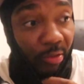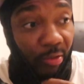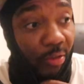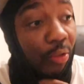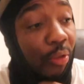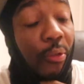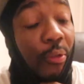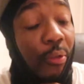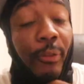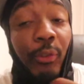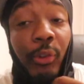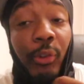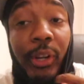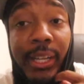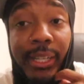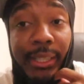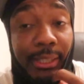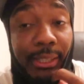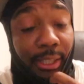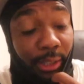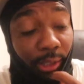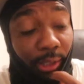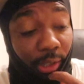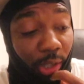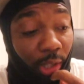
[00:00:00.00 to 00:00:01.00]

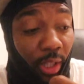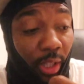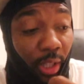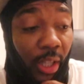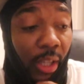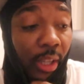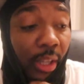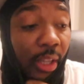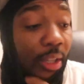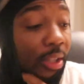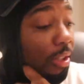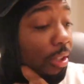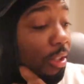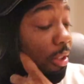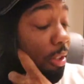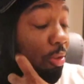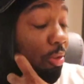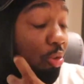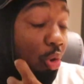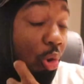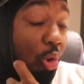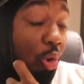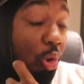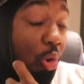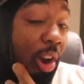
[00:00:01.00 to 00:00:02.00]
fresh,
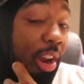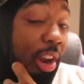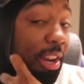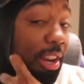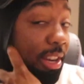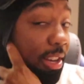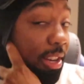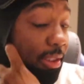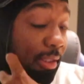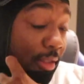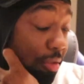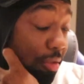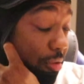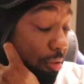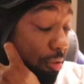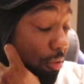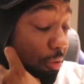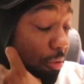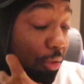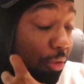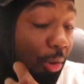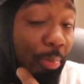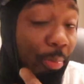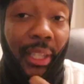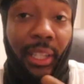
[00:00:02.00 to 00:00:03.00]
grated from
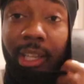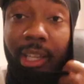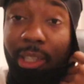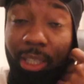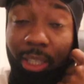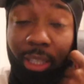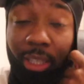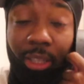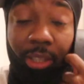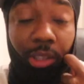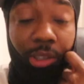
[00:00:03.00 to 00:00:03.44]
the deli.